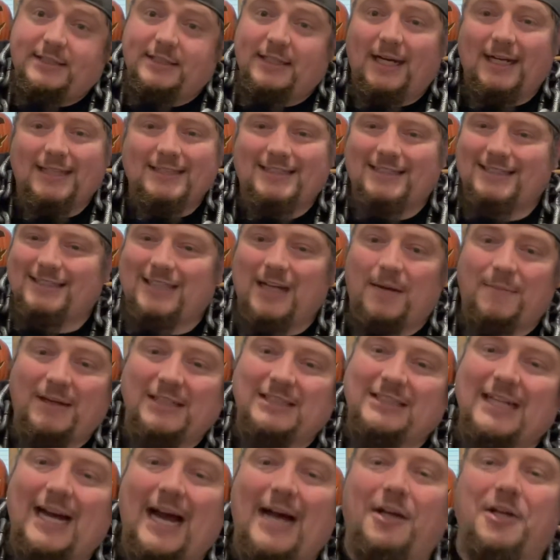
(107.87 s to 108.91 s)
Uh, it's just not my
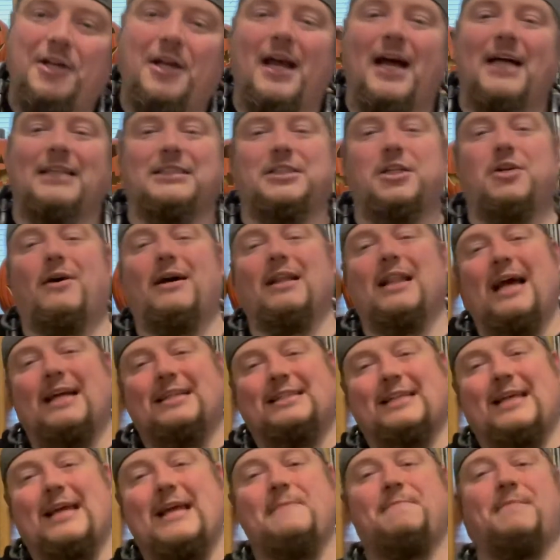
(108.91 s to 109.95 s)
style, you guys. You know, I like
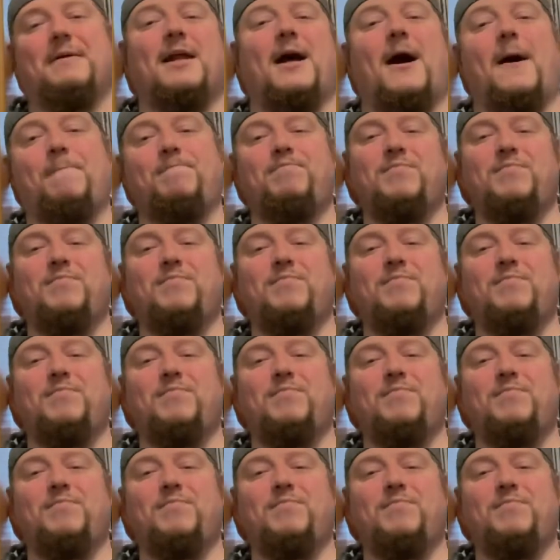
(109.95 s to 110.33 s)
to keep it up.